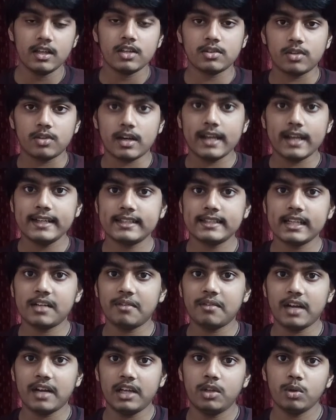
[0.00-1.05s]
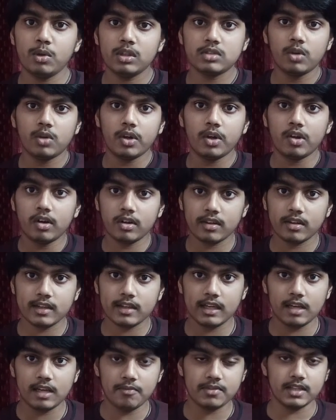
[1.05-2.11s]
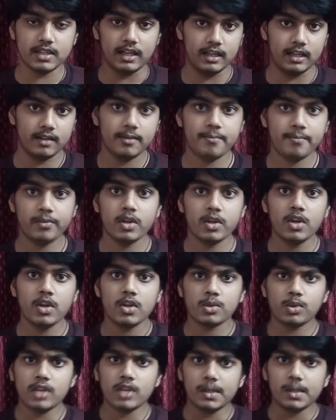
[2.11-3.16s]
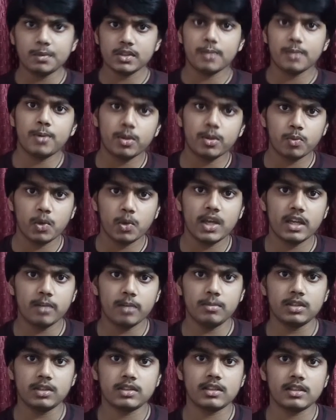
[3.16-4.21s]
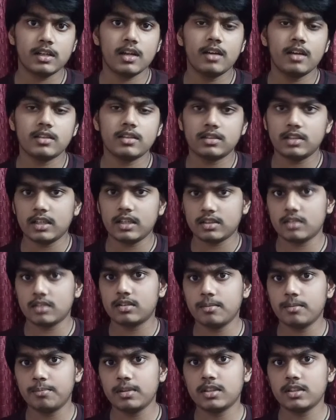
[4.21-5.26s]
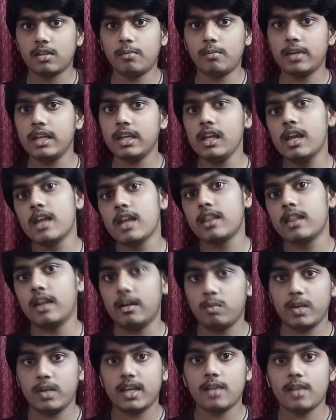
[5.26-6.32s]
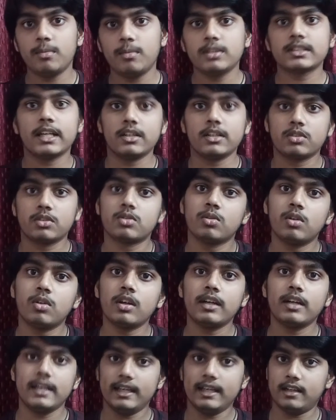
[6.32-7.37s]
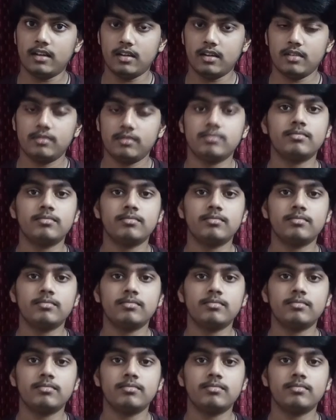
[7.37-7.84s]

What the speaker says: So right side value is going on to the left side. So that was about variables. Just a simple summary that variables can store data.